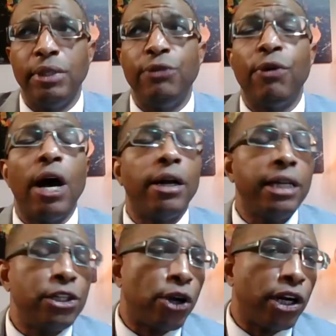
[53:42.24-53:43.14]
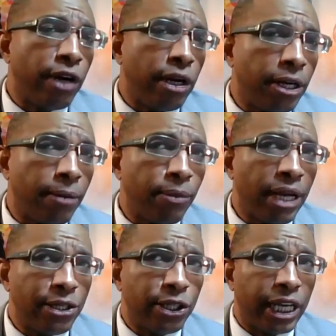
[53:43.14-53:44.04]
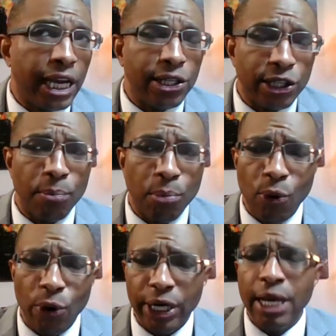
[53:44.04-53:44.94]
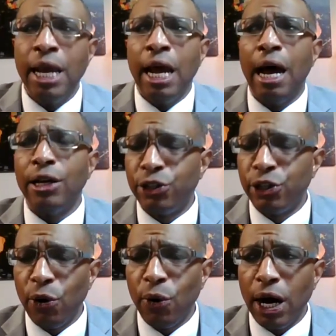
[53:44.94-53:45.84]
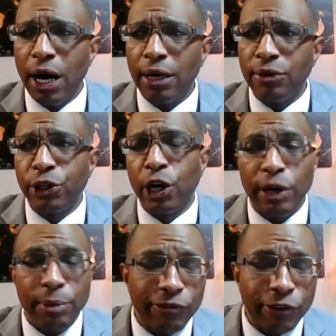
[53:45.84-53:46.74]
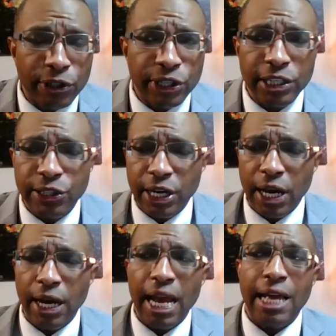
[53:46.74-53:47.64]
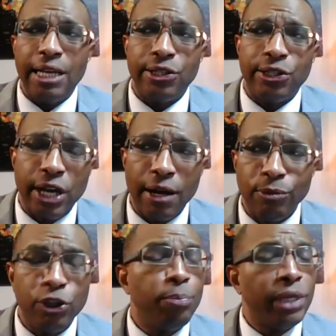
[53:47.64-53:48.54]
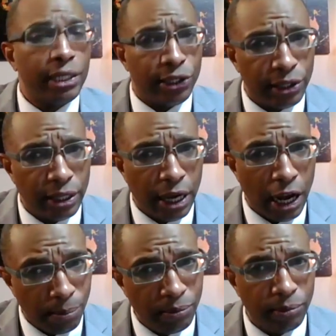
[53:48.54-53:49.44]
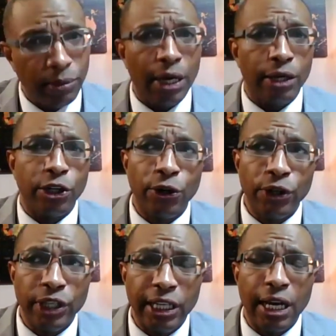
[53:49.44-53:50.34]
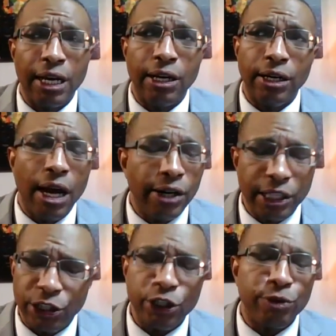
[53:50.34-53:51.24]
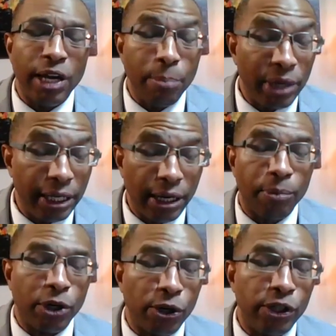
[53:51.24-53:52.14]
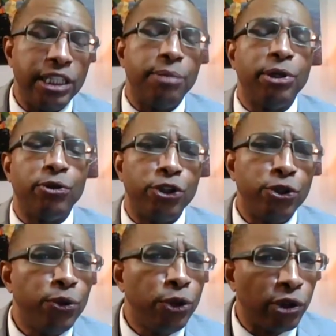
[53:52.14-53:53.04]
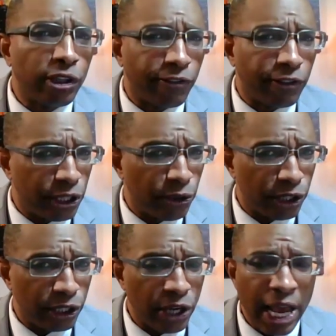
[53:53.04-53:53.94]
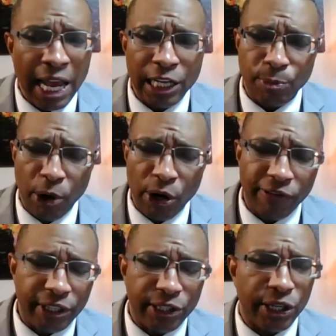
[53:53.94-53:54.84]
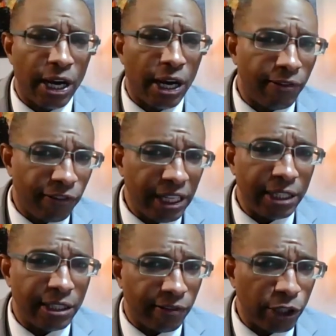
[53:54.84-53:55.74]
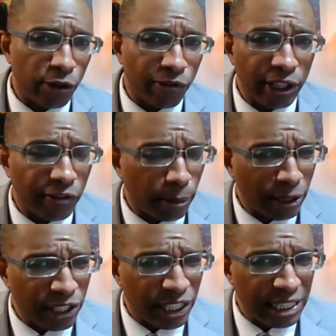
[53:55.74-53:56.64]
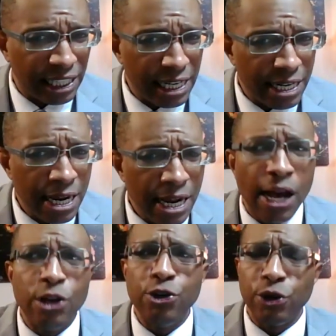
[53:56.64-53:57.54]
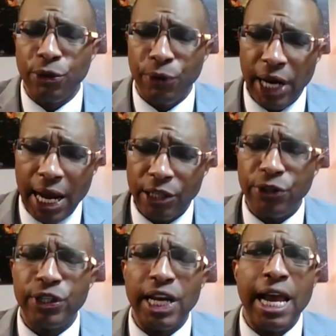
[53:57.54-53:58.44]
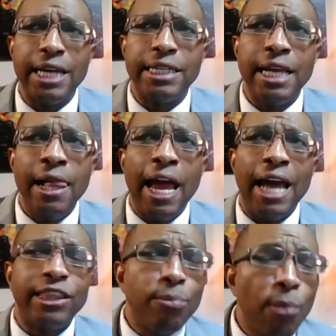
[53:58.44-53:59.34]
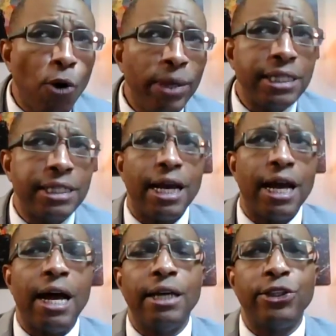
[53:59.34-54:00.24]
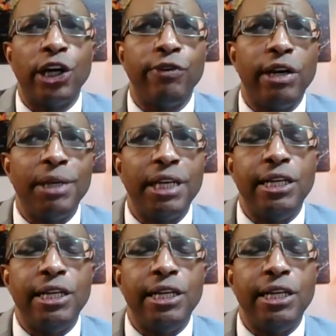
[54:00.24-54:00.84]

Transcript: Iran and Saudi Arabia as a case in point. So Saudi Arabia, for instance, has 2 bids currently, or excuse me, a bid up currently to build 2 nuclear facilities as part of its eventual fleet of about 16 nuclear reactors. And at the moment, Saudi Arabia